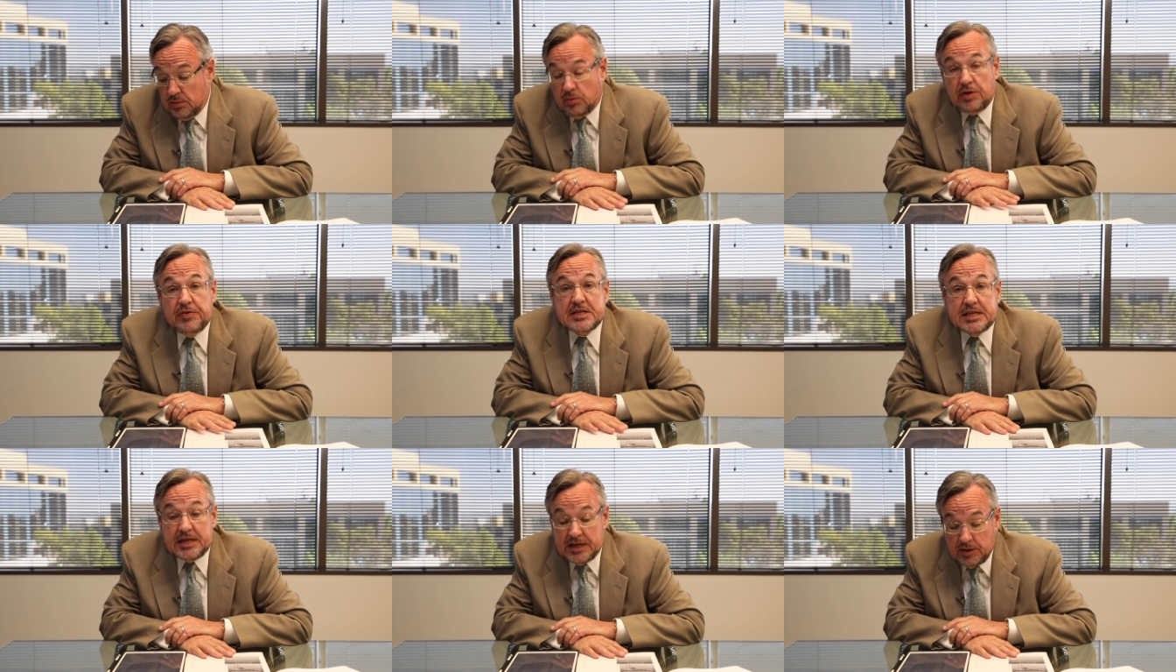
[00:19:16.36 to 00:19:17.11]
what if
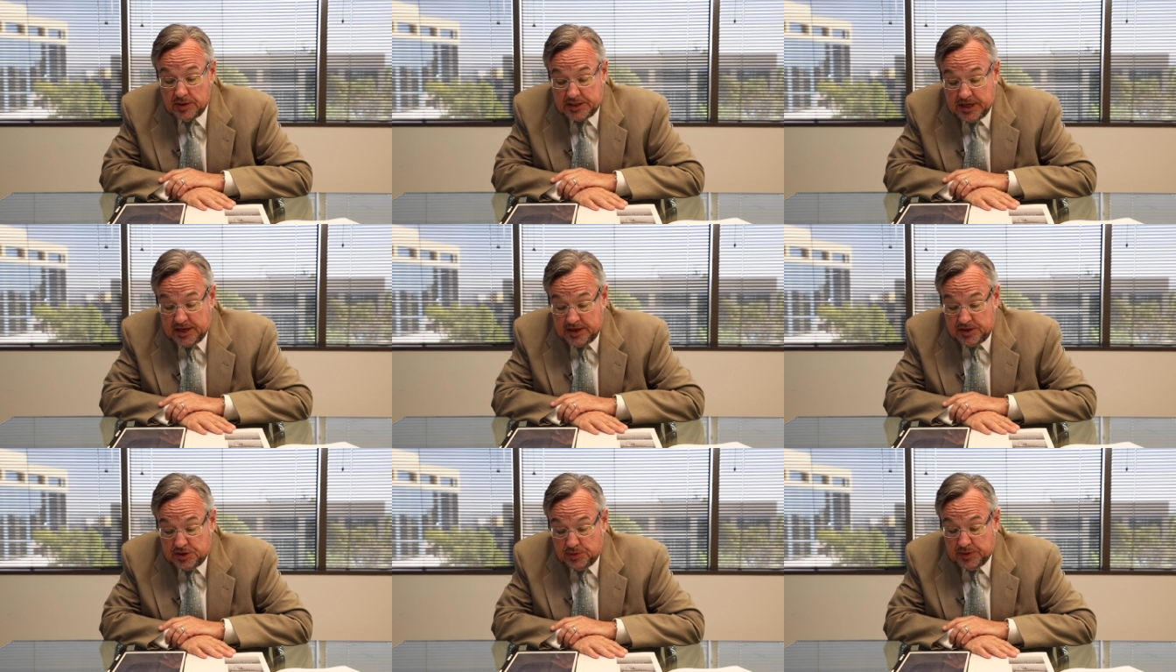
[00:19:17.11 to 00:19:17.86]
he's
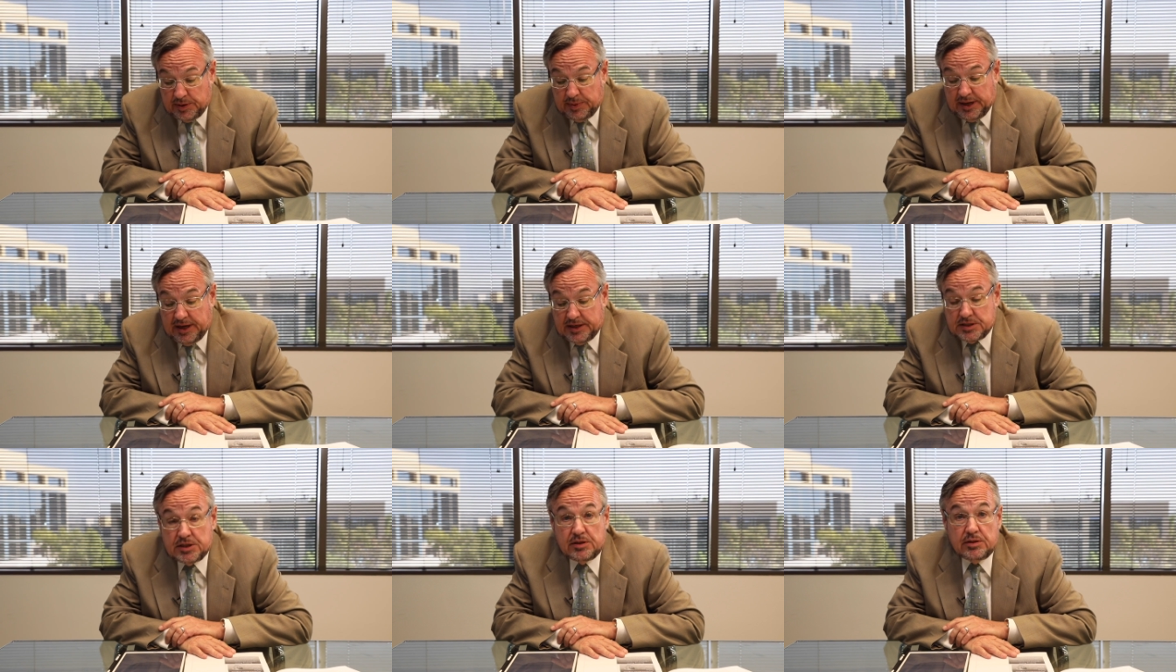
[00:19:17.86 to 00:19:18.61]
irritated you in the
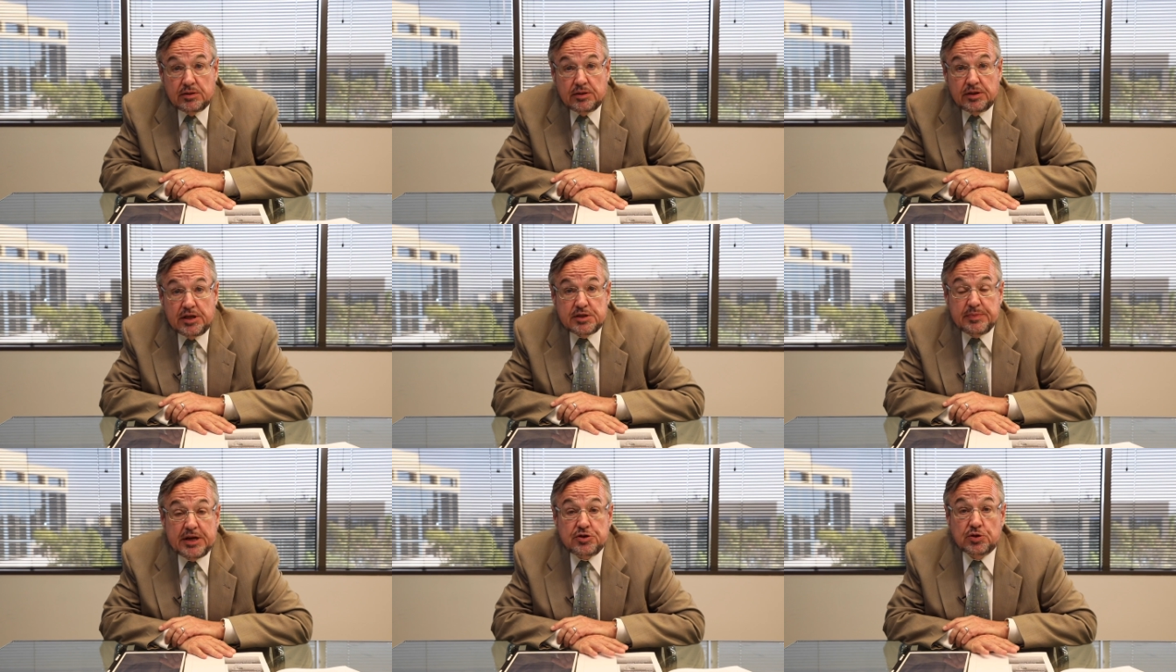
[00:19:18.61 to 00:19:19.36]
past? He's
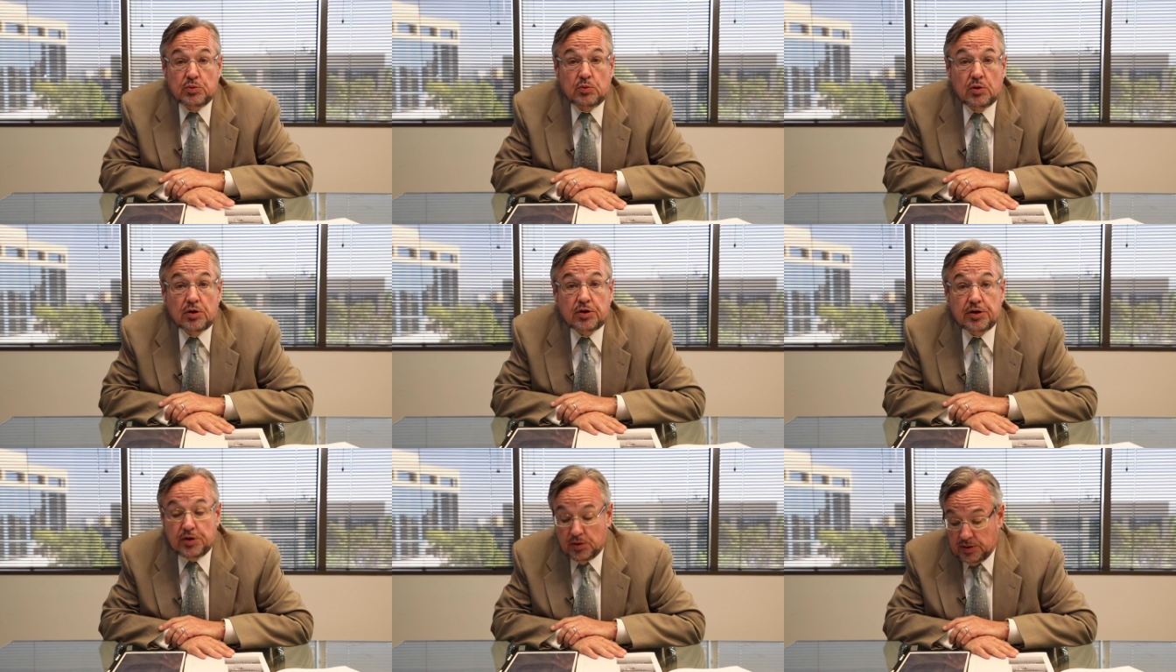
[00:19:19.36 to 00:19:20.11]
made your work
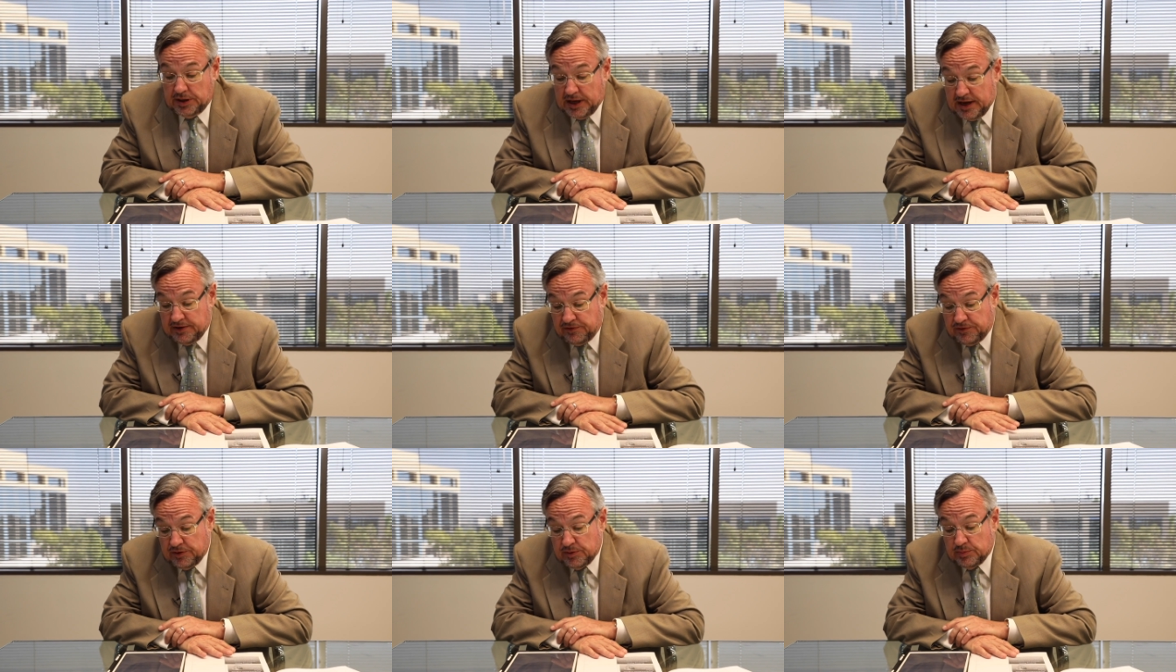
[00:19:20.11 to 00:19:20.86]
or your
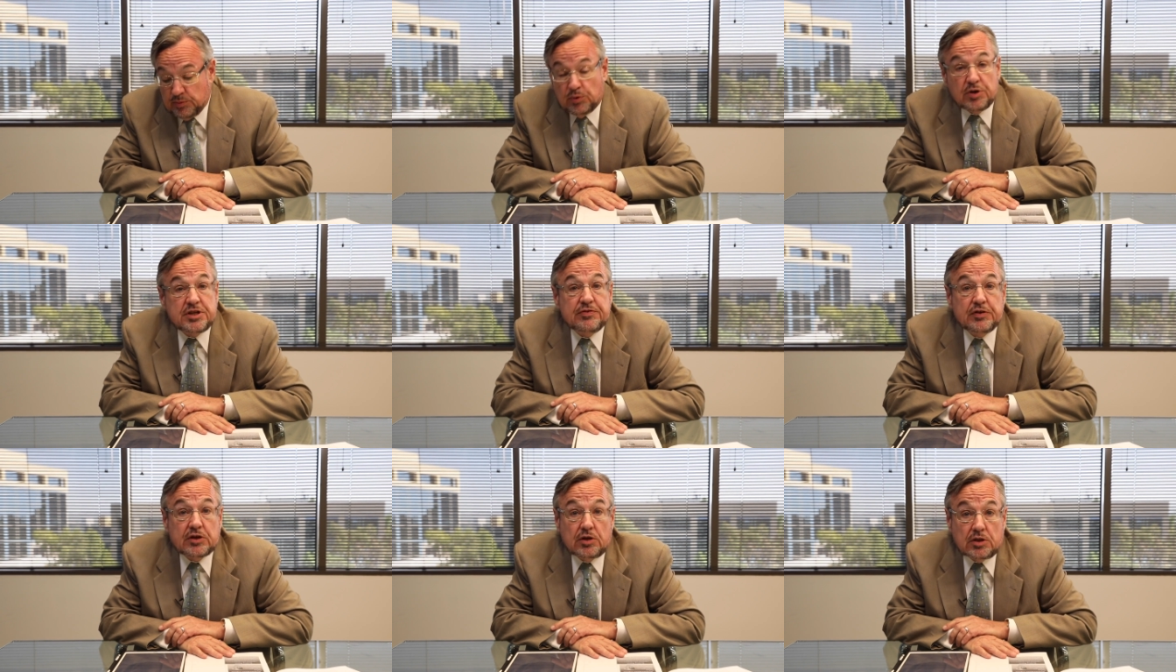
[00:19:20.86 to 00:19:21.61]
life more
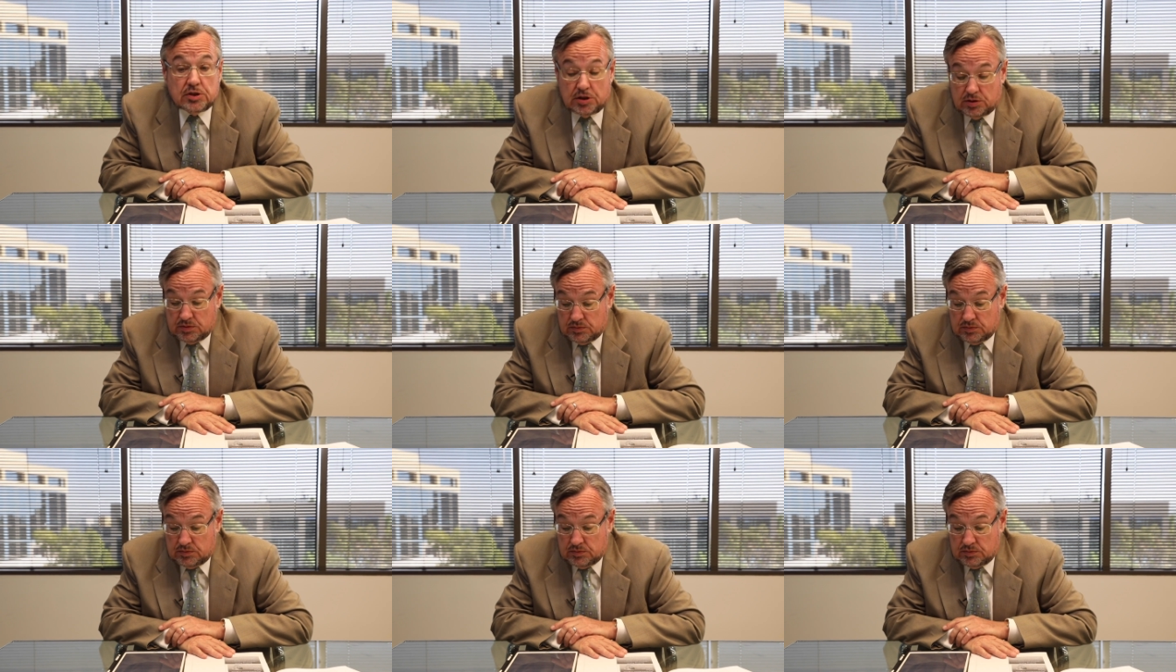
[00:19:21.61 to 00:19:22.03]
difficult.